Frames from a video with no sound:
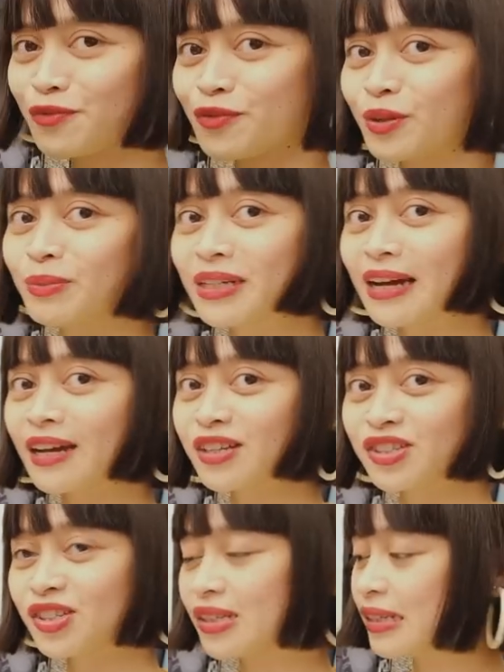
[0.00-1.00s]
from an
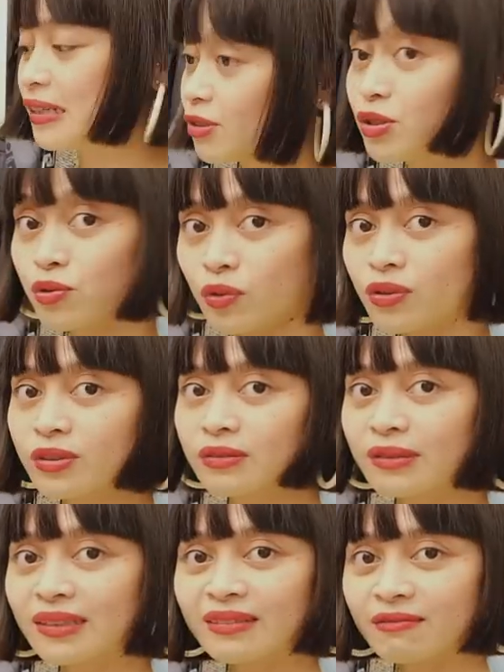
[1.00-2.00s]
IG store
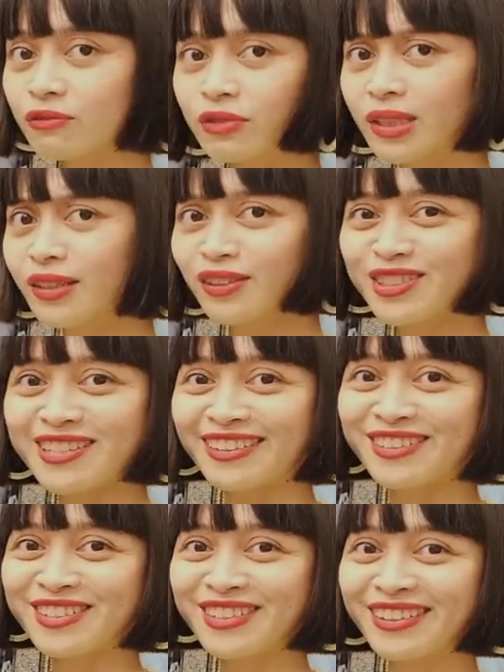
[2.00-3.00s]
and it really looks like
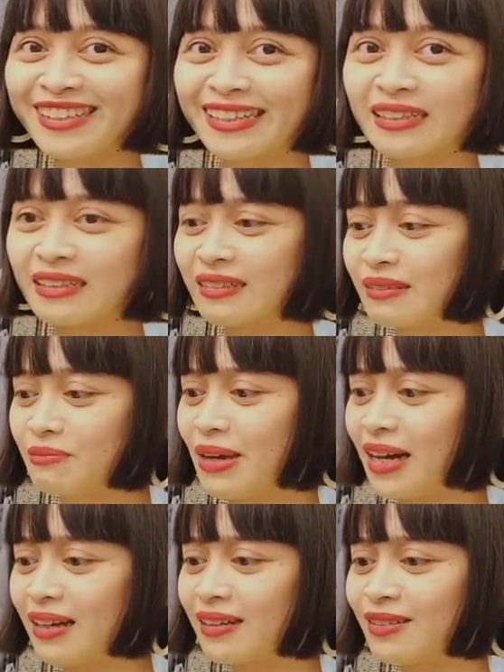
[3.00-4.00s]
a Celine
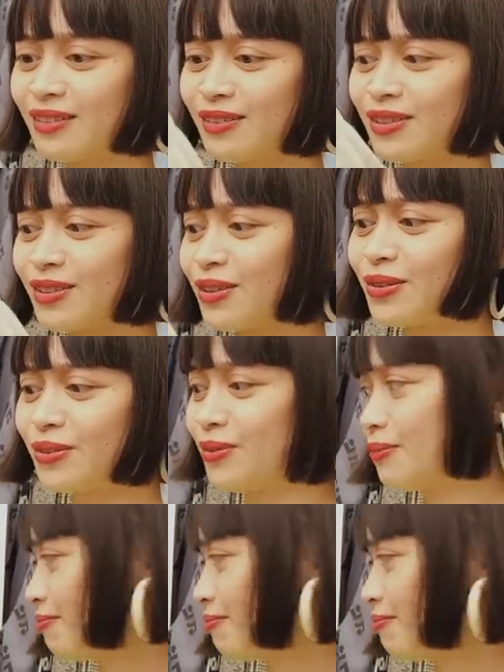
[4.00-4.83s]
bag. So